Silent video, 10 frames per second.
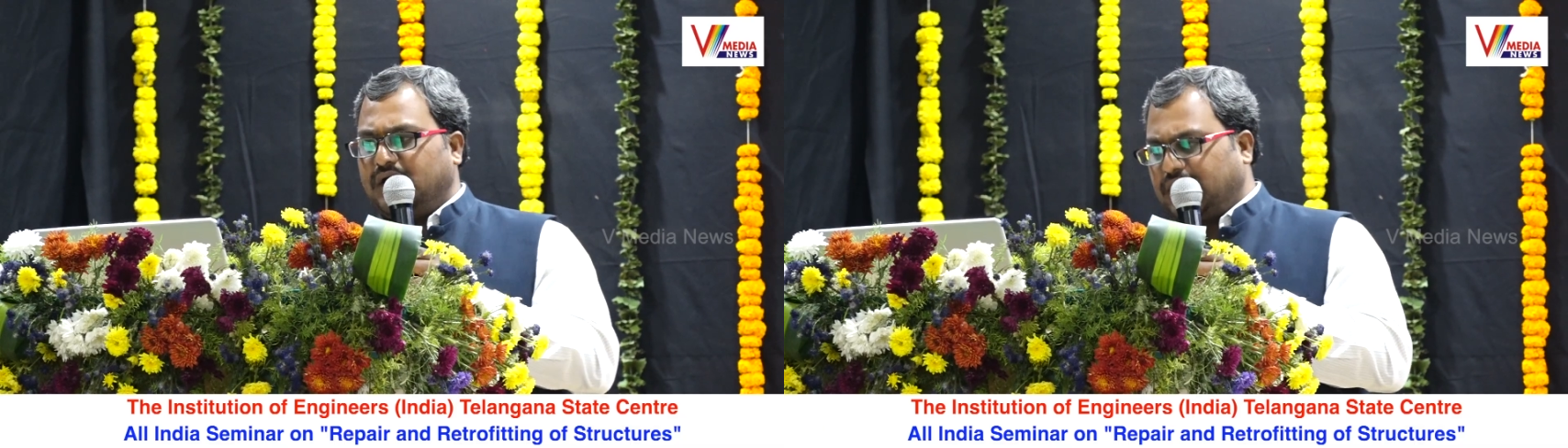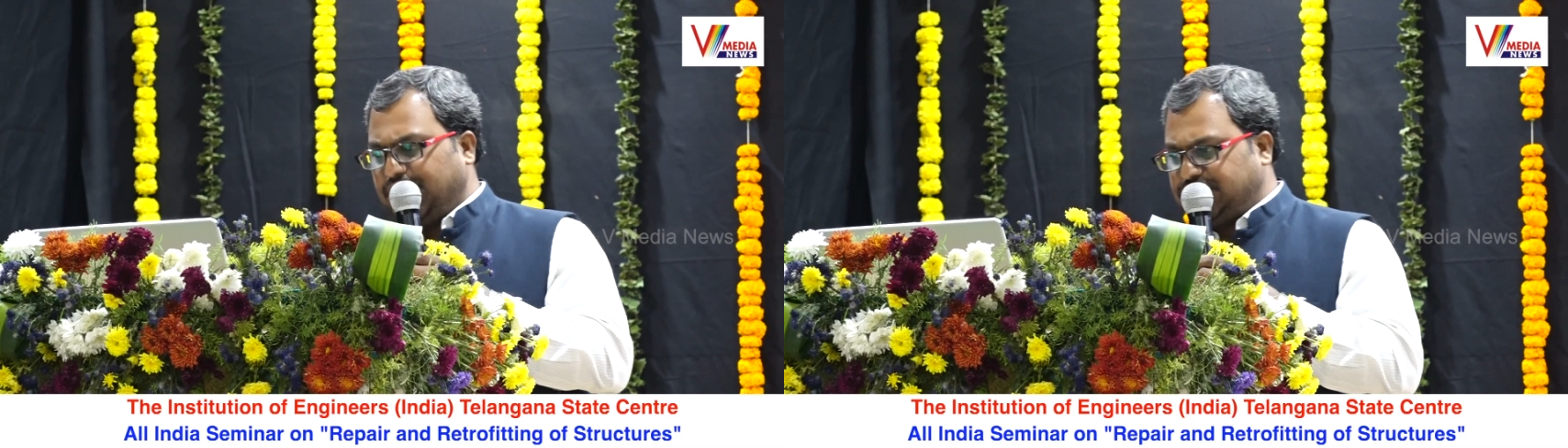
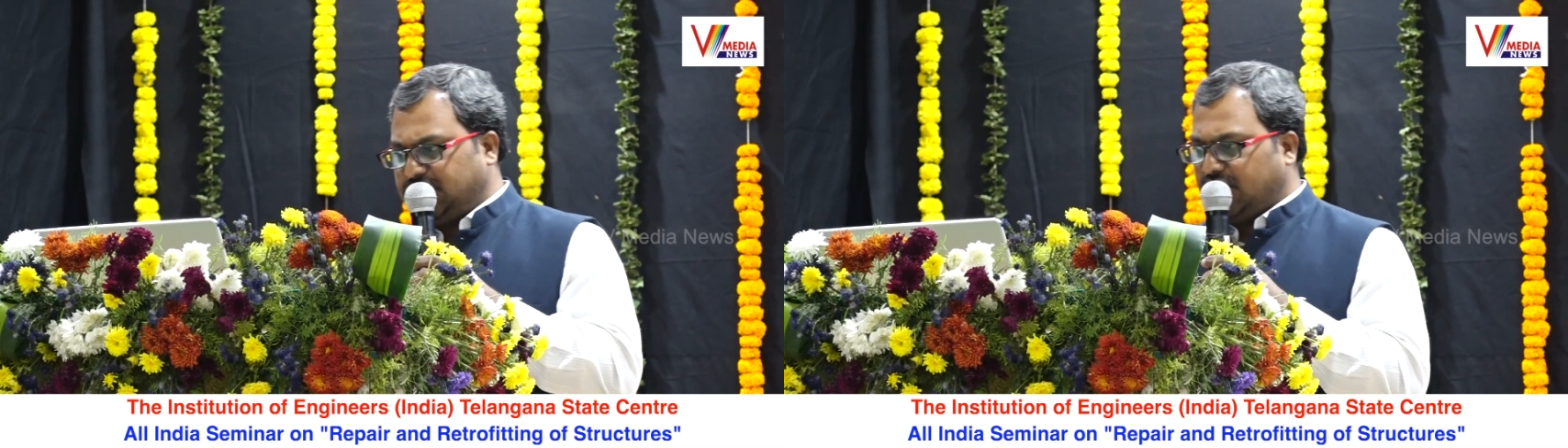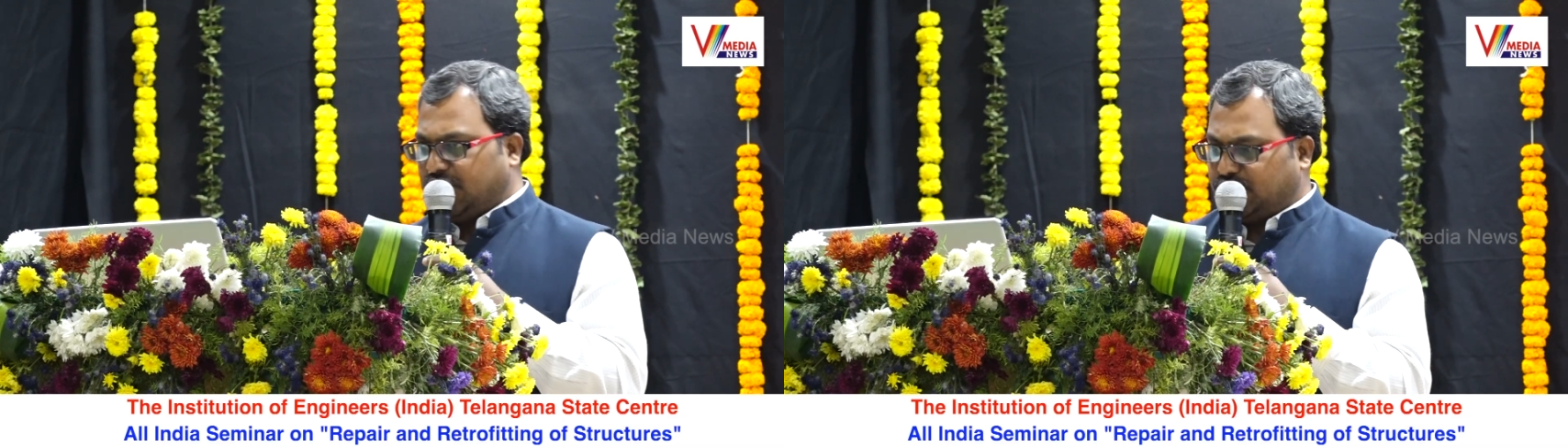range
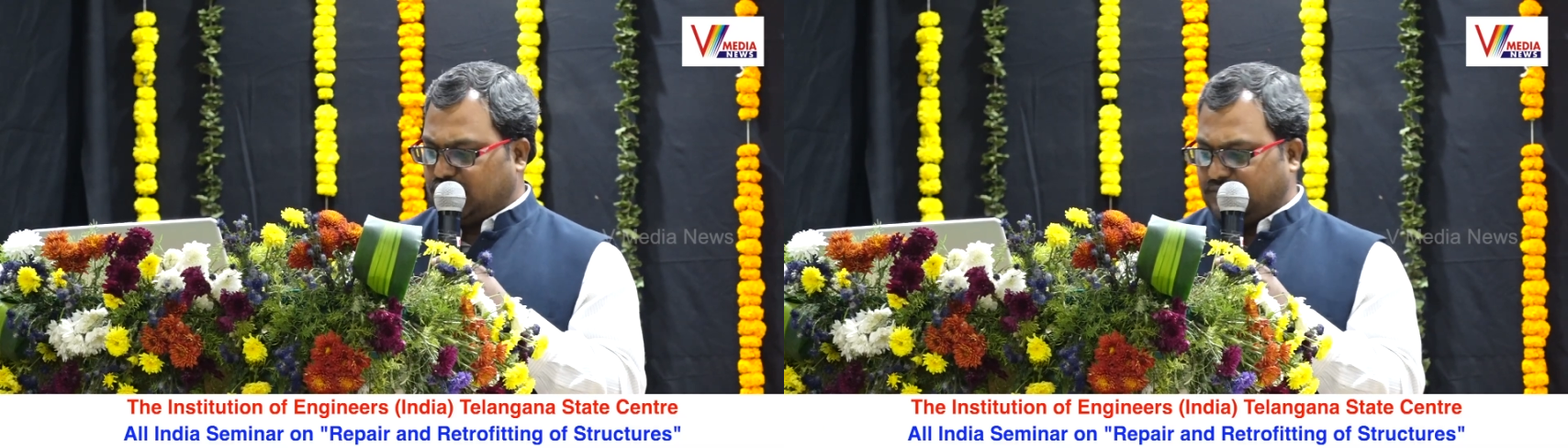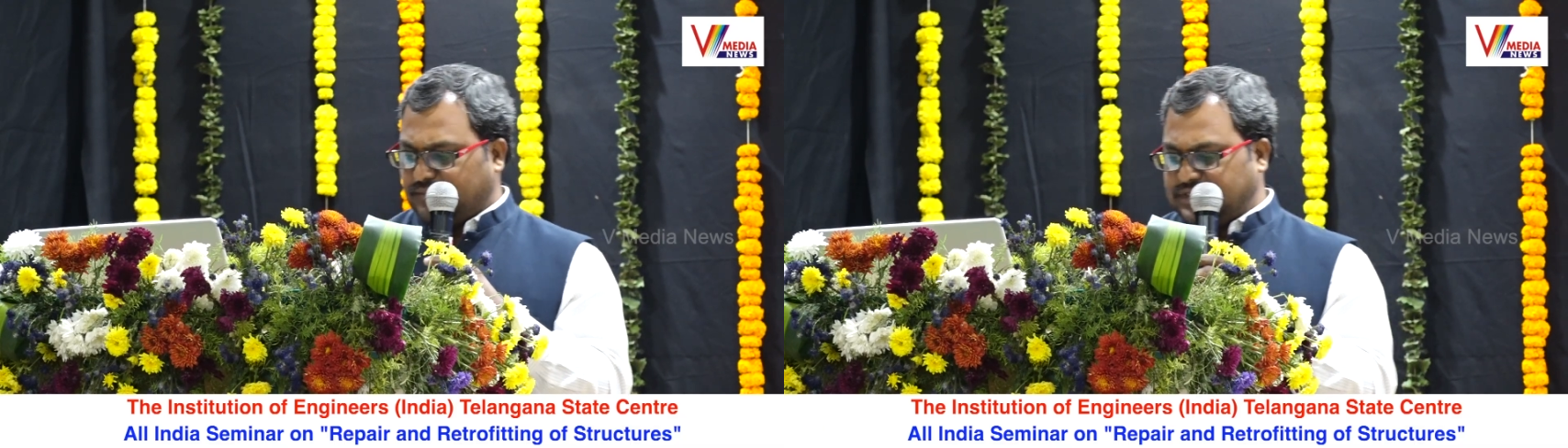
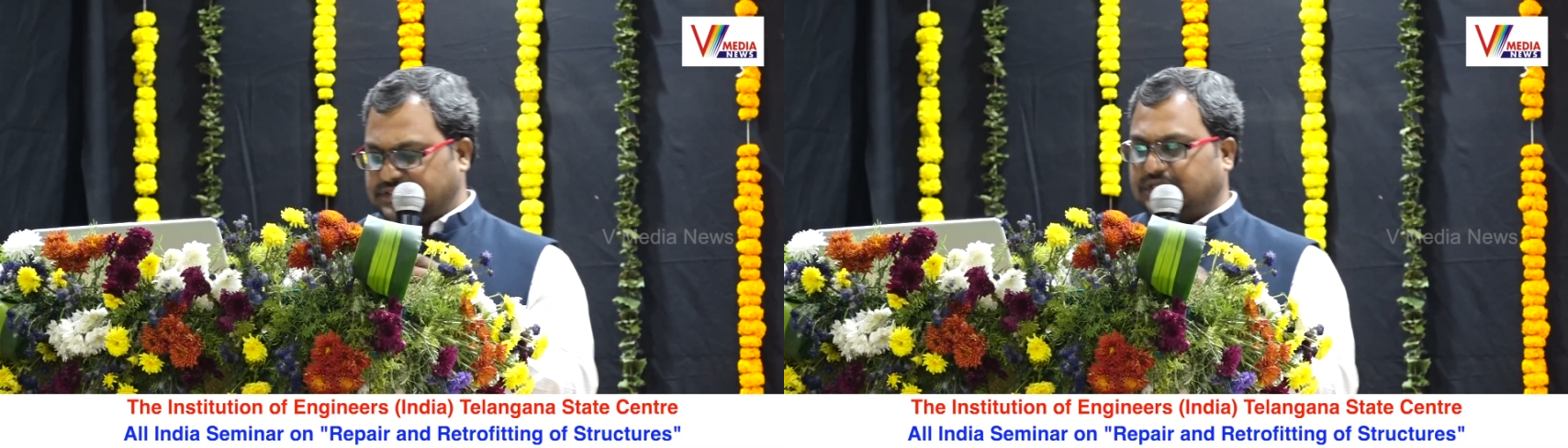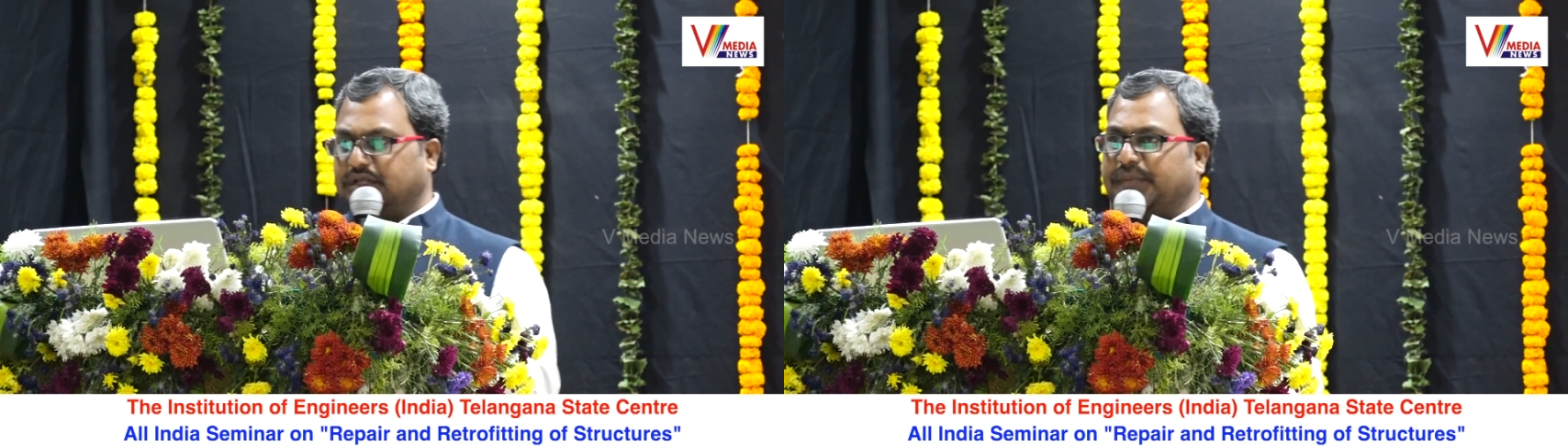drone
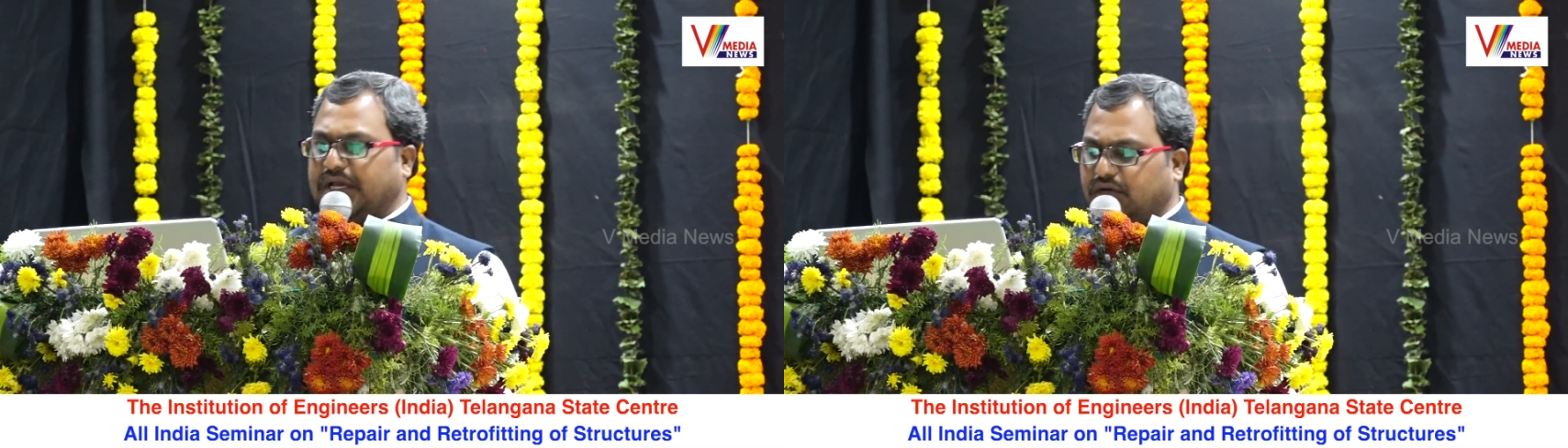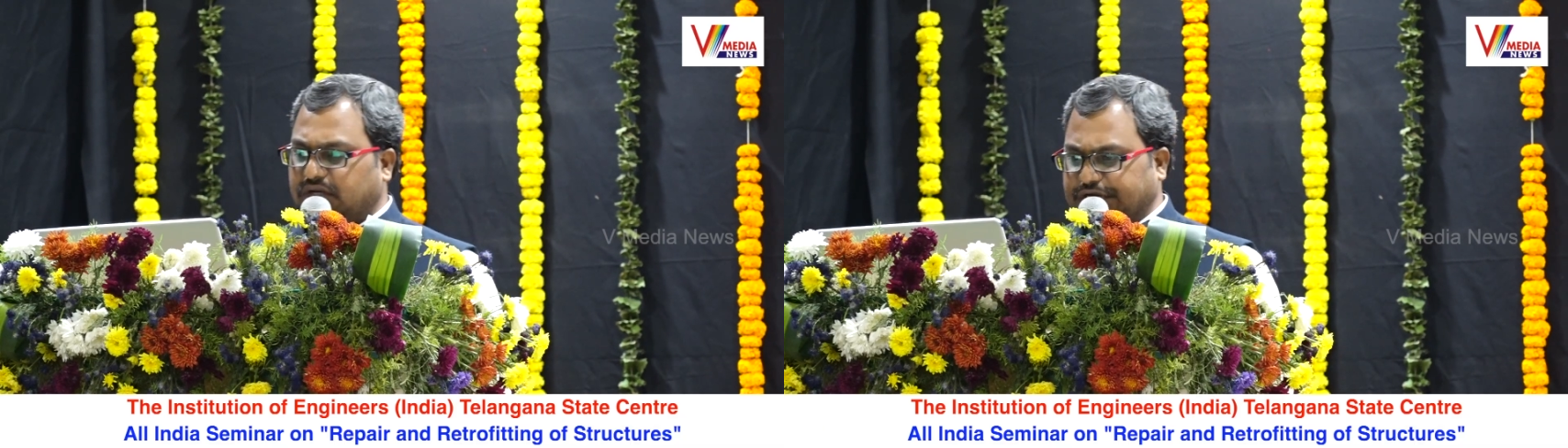based on the
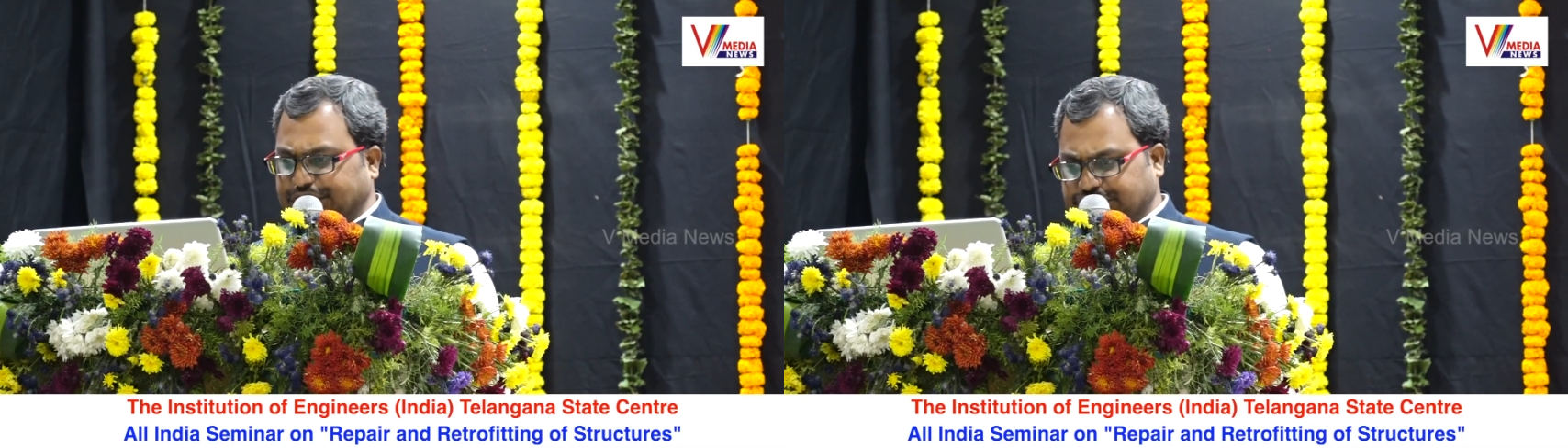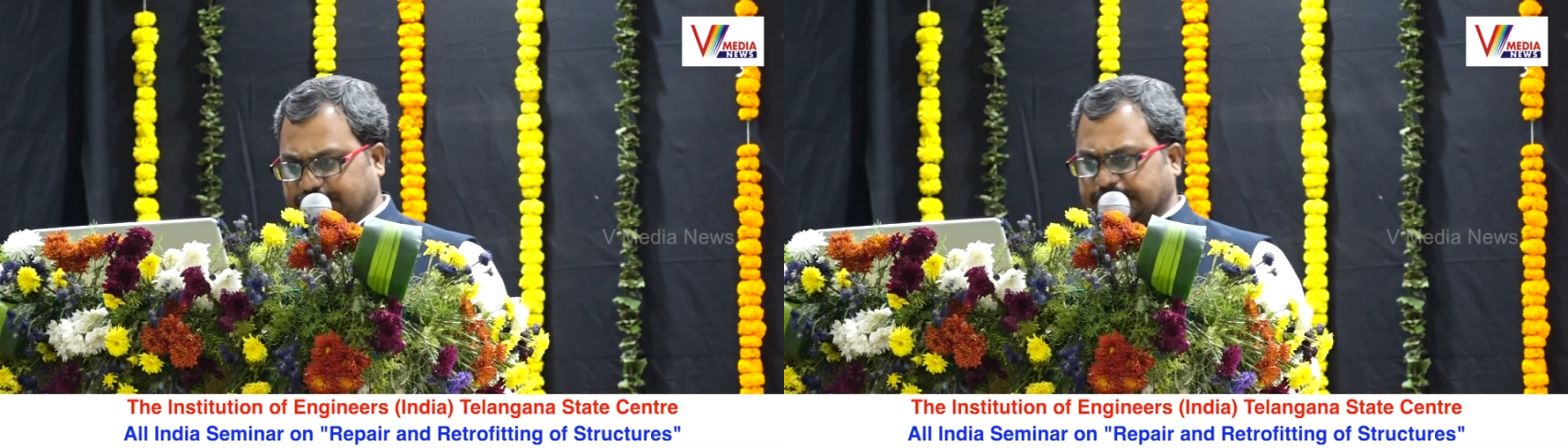payload
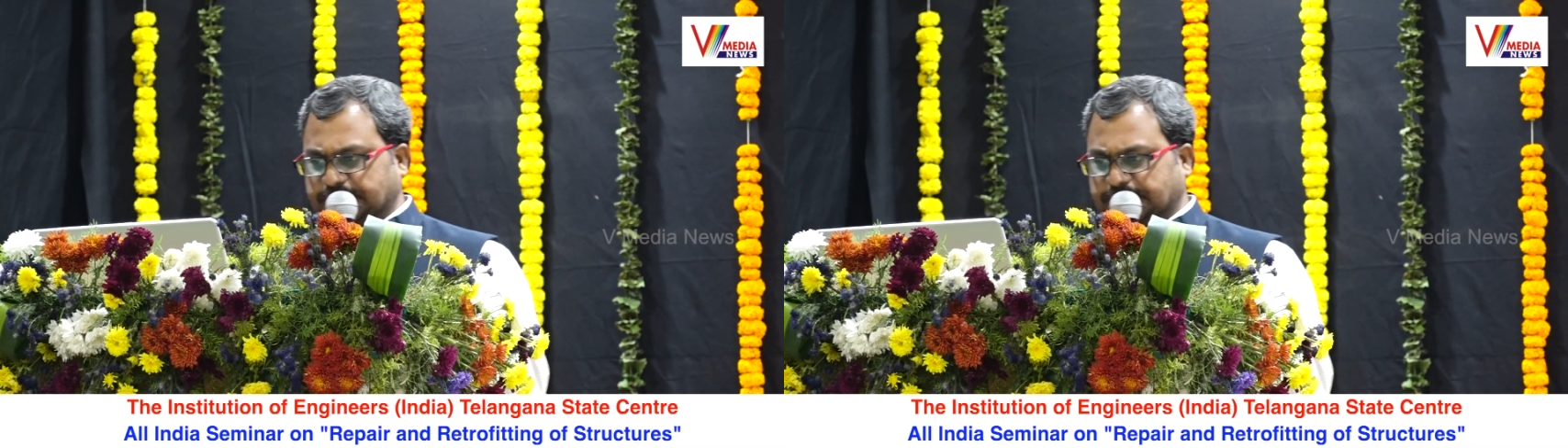condition.